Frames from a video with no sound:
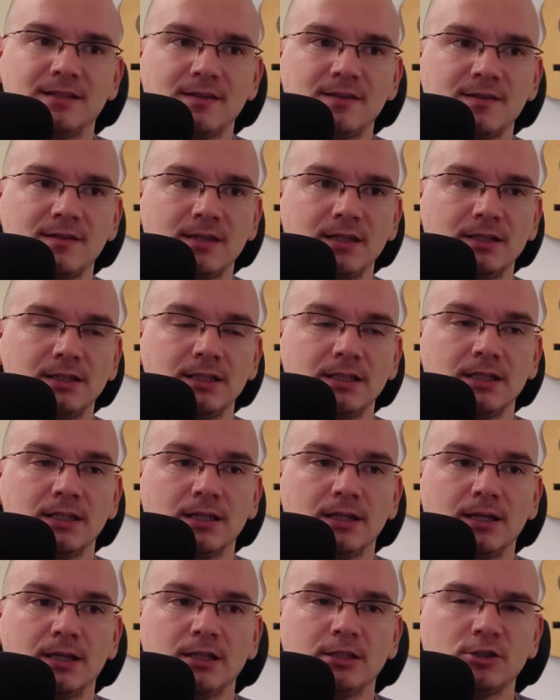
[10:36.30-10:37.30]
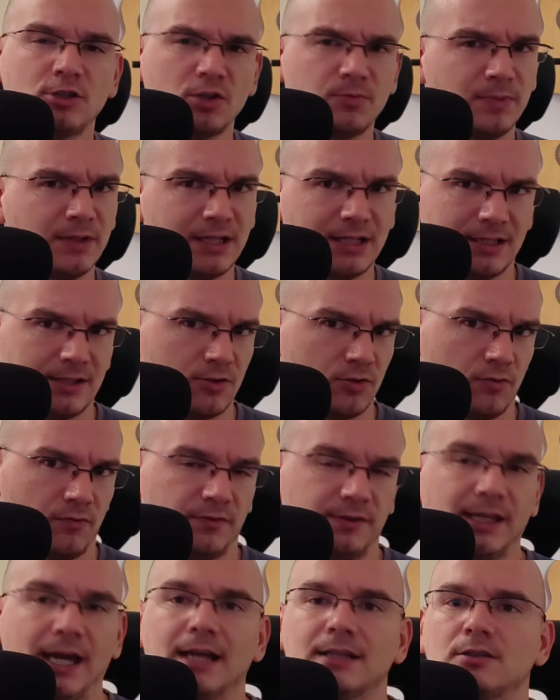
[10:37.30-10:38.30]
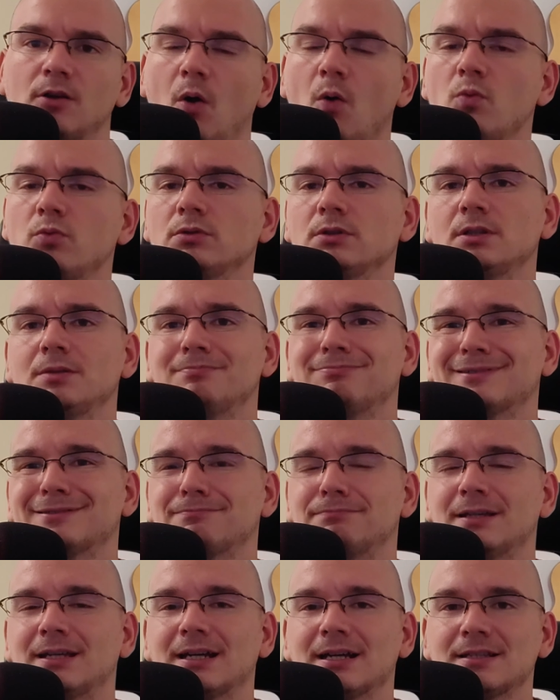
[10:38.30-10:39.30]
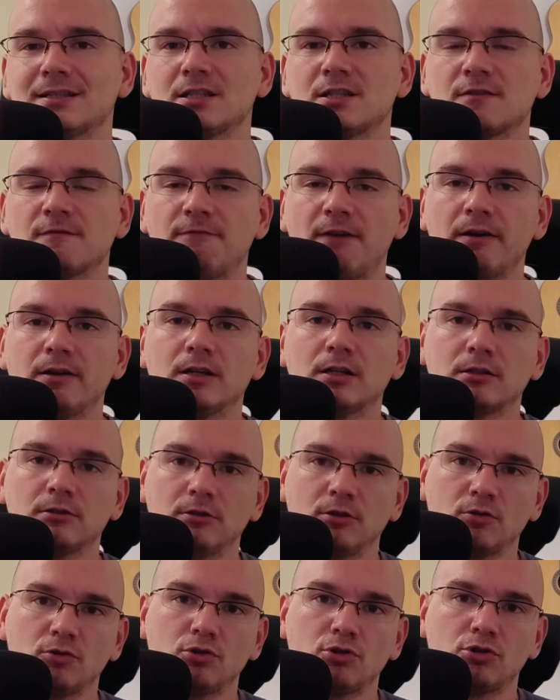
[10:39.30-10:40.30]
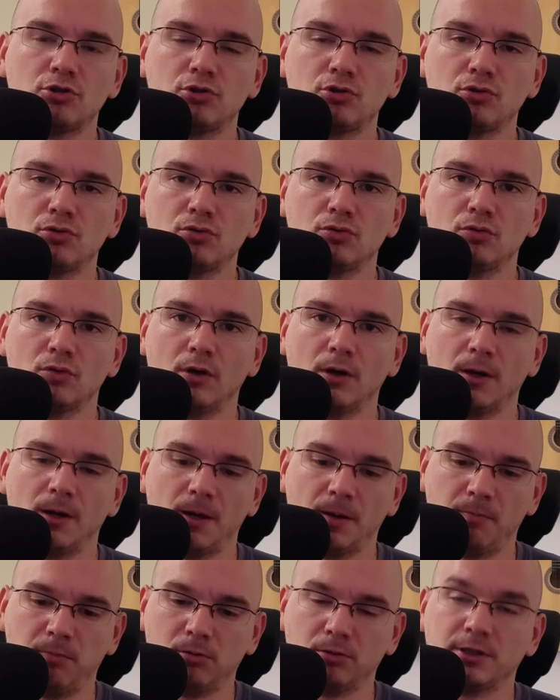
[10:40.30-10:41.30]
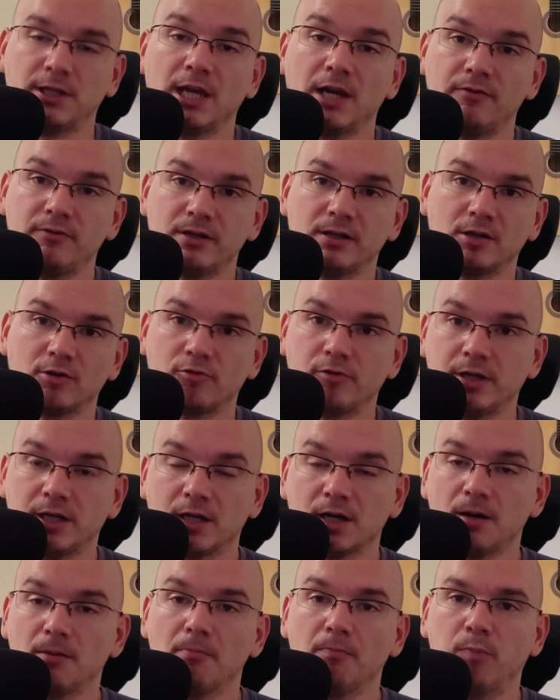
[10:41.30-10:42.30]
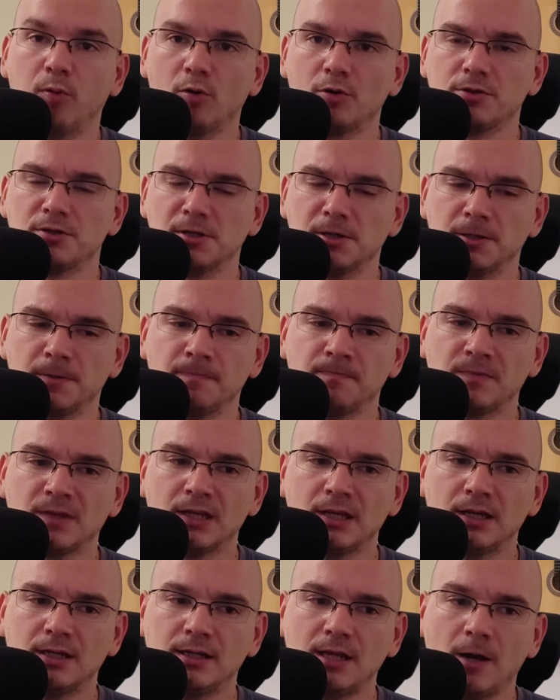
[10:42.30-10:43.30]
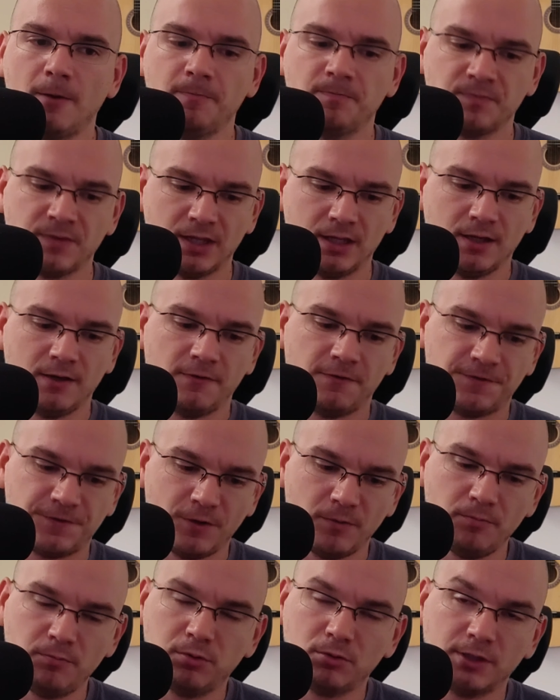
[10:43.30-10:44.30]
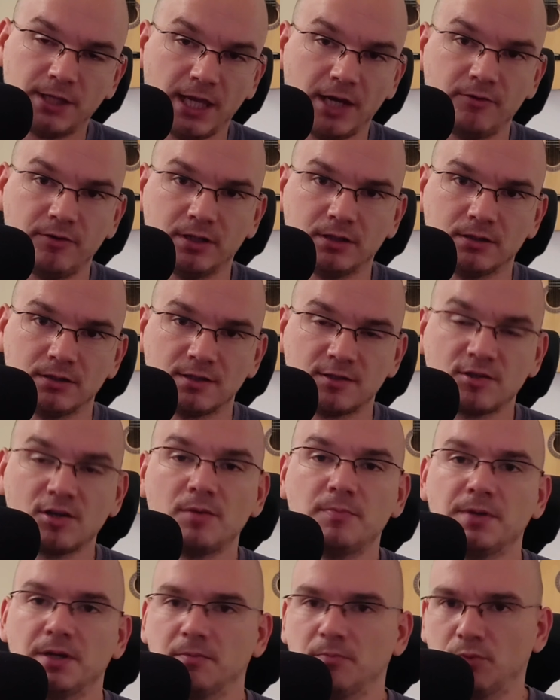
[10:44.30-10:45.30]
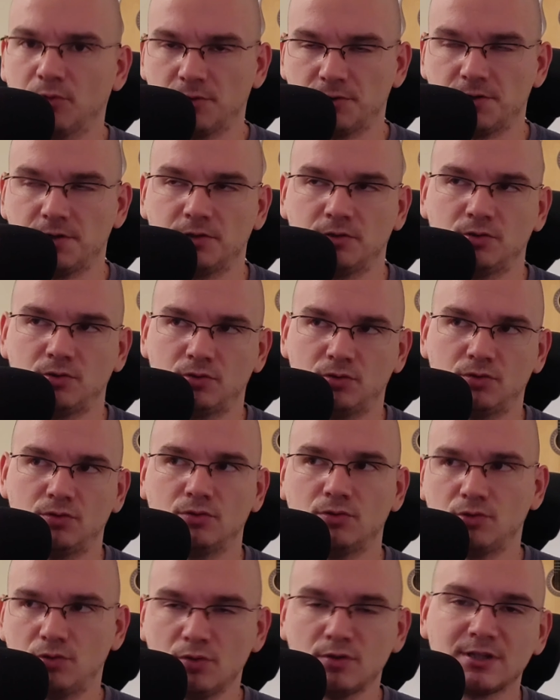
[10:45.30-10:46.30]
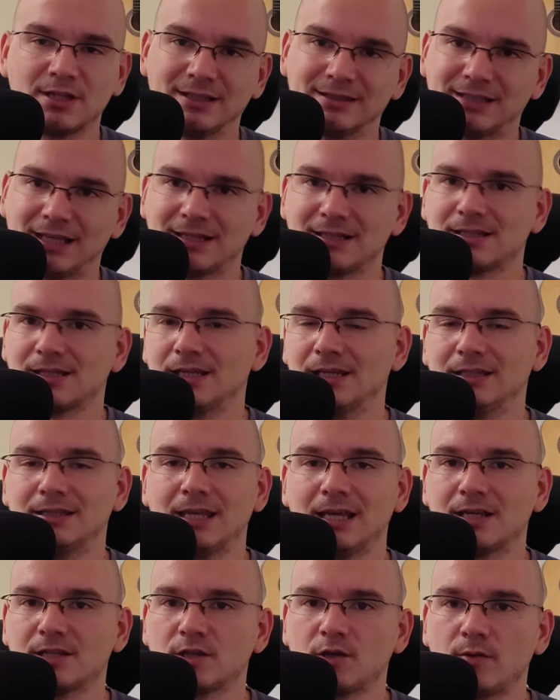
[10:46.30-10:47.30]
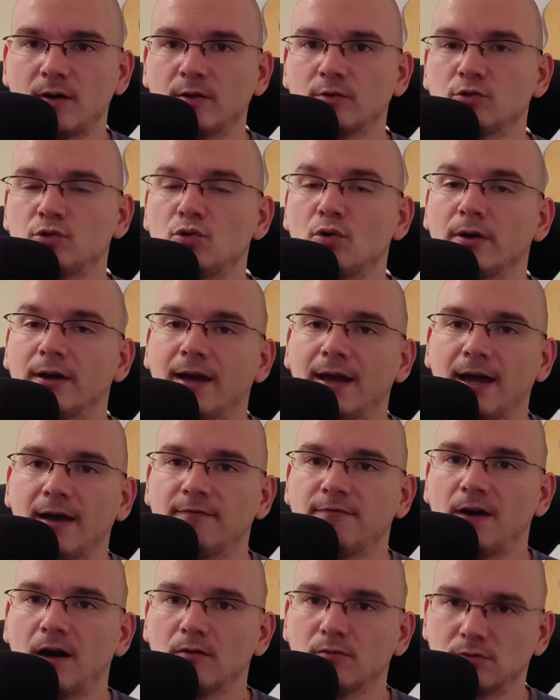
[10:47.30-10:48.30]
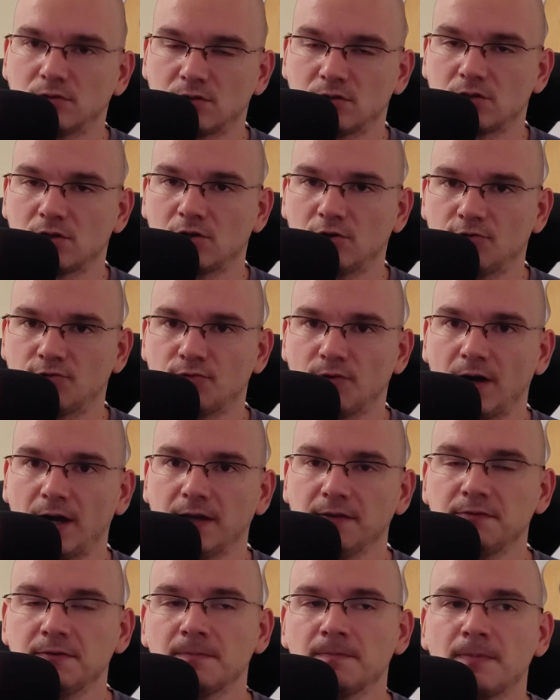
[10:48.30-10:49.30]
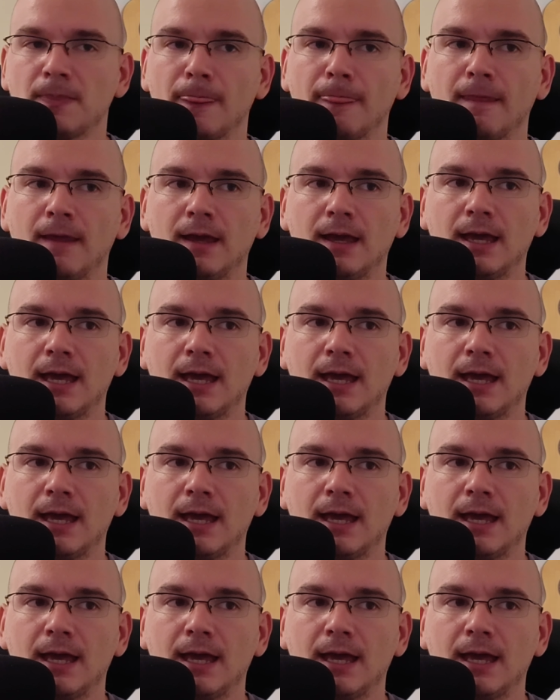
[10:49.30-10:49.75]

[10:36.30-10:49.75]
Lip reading: in this city, not because of that only, but because it's very close to Bulgarian-Greek border. Now, from Bulgarian-Serbian border to Sandanski takes around 2.5 hours drive,